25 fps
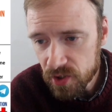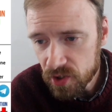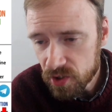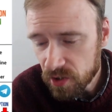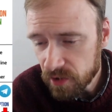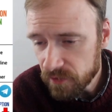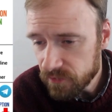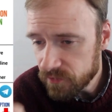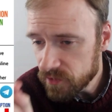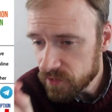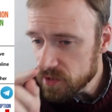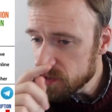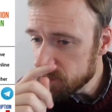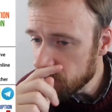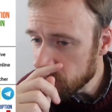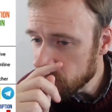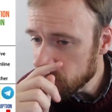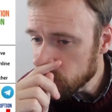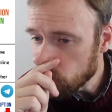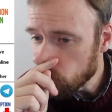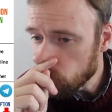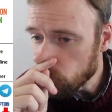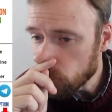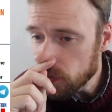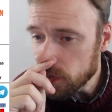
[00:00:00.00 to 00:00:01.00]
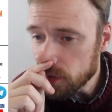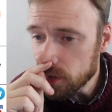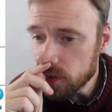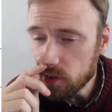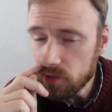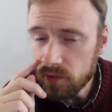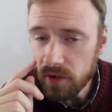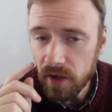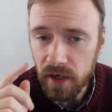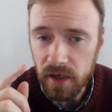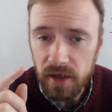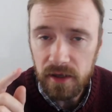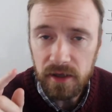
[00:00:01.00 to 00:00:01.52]
sure if you spelled the word
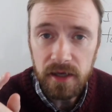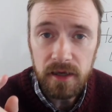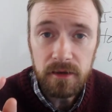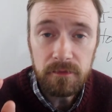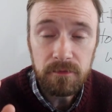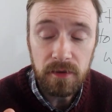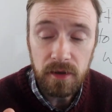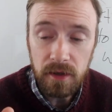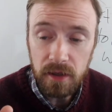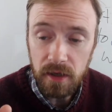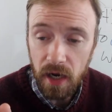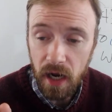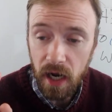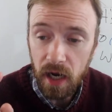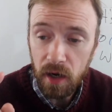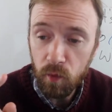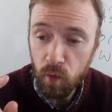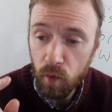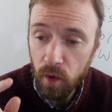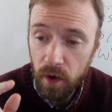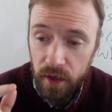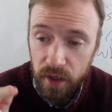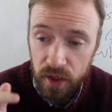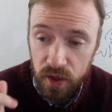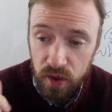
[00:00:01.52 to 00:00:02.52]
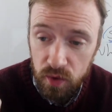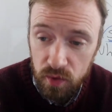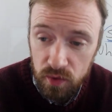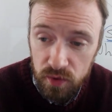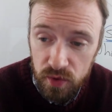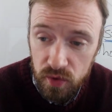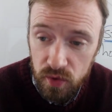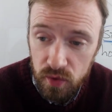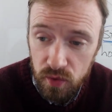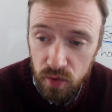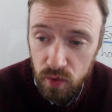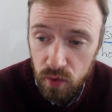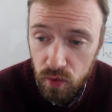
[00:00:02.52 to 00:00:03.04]
correctly, but I want you
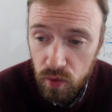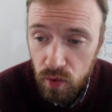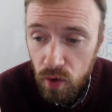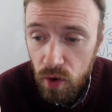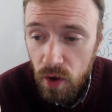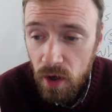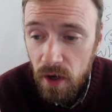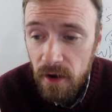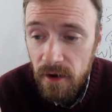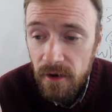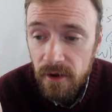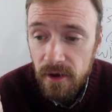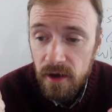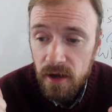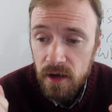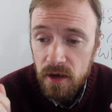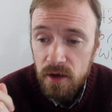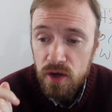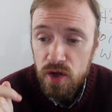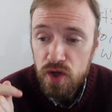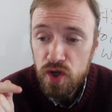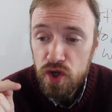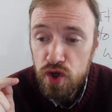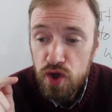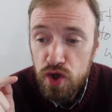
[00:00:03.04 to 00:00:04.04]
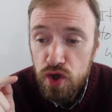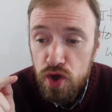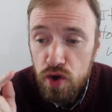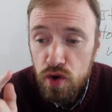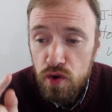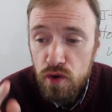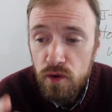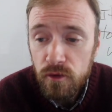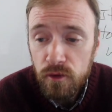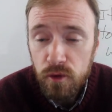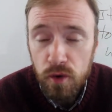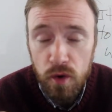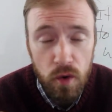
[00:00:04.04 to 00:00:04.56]
to
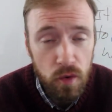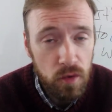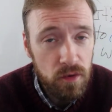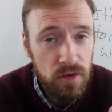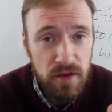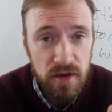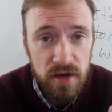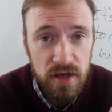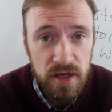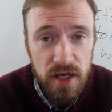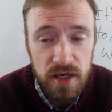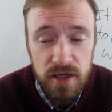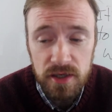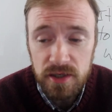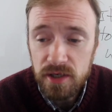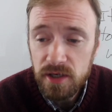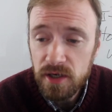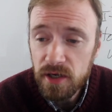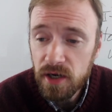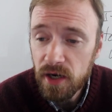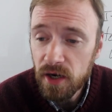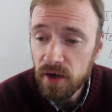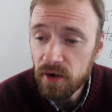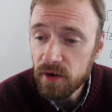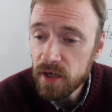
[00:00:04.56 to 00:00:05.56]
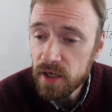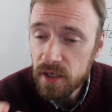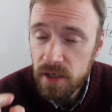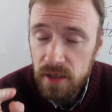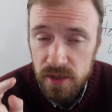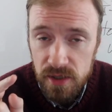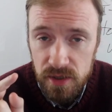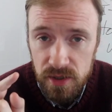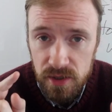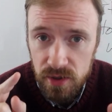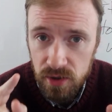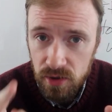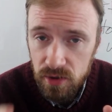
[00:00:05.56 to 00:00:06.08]
go to the dictionary,
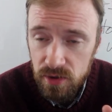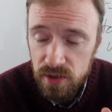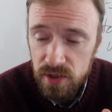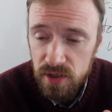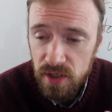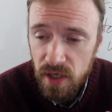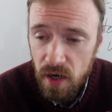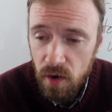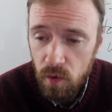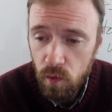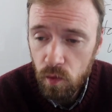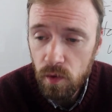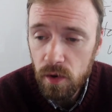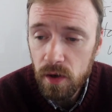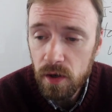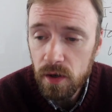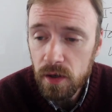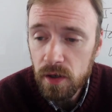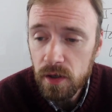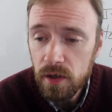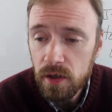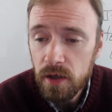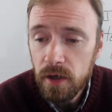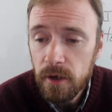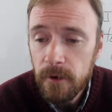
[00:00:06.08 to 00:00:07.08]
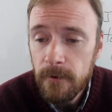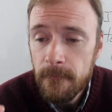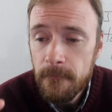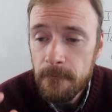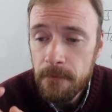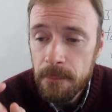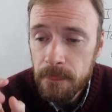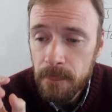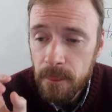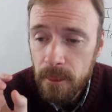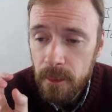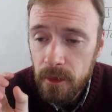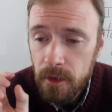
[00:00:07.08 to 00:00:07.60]
search that word,
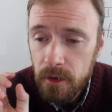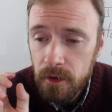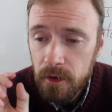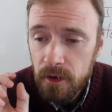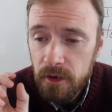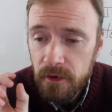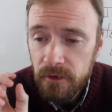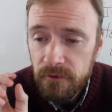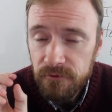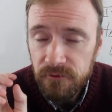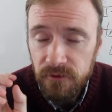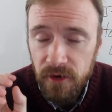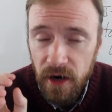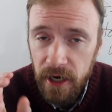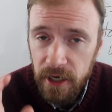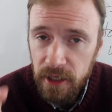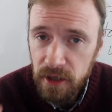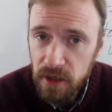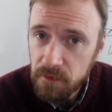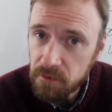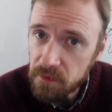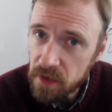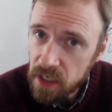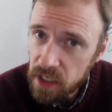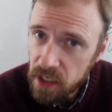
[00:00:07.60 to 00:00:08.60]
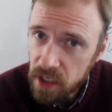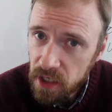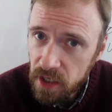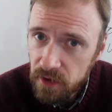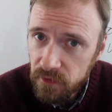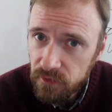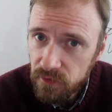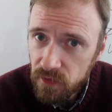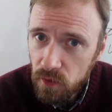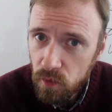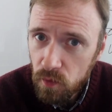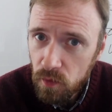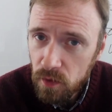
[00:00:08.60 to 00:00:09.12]
find the meaning
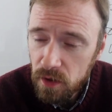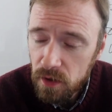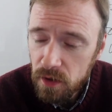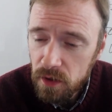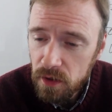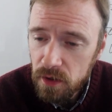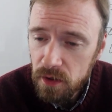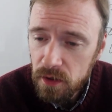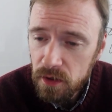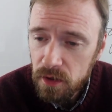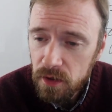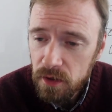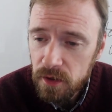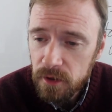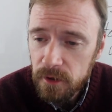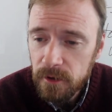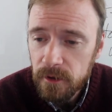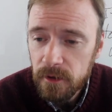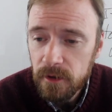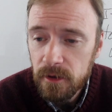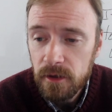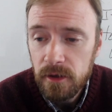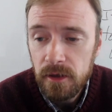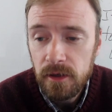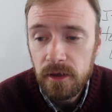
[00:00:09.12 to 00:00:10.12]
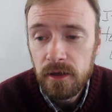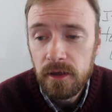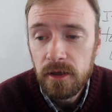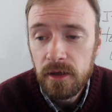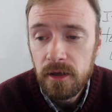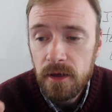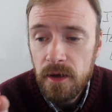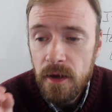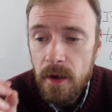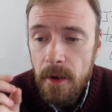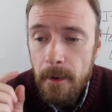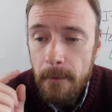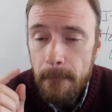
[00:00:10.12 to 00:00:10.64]
of the word,
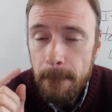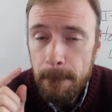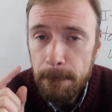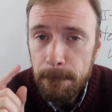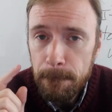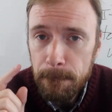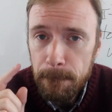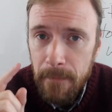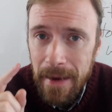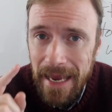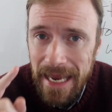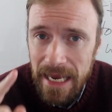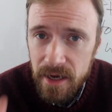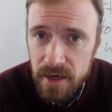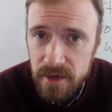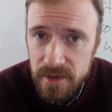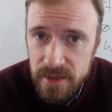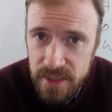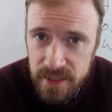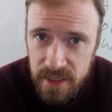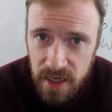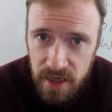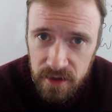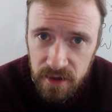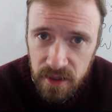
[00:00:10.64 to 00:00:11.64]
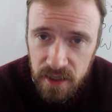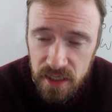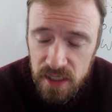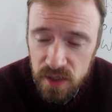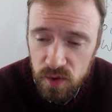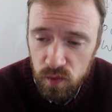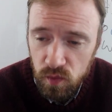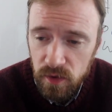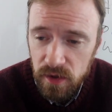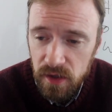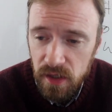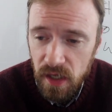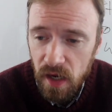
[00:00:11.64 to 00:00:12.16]
make a
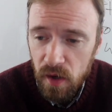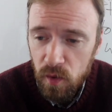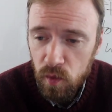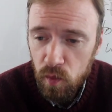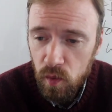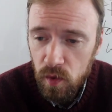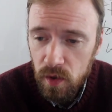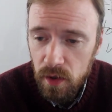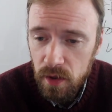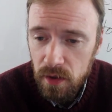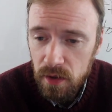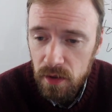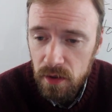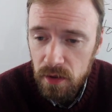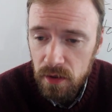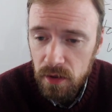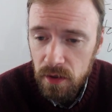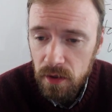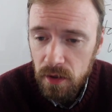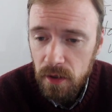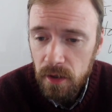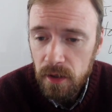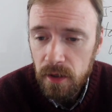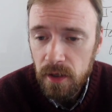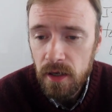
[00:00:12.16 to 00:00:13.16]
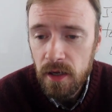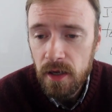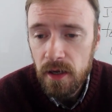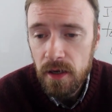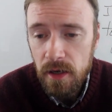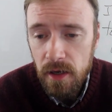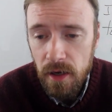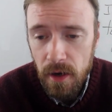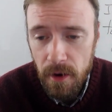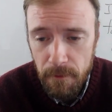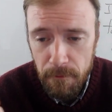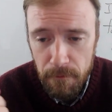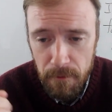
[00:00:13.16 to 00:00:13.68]
sentence with that word,
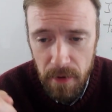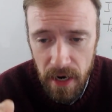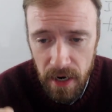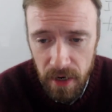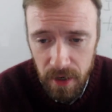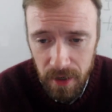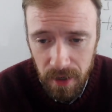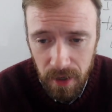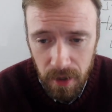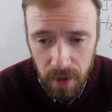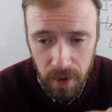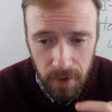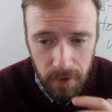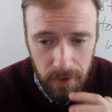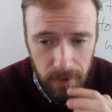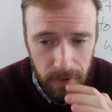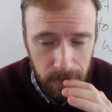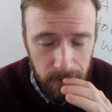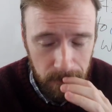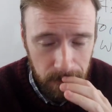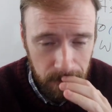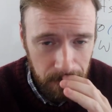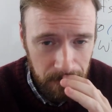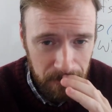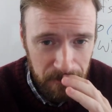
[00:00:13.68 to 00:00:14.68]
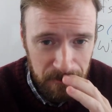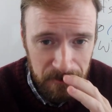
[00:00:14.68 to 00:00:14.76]
come back here,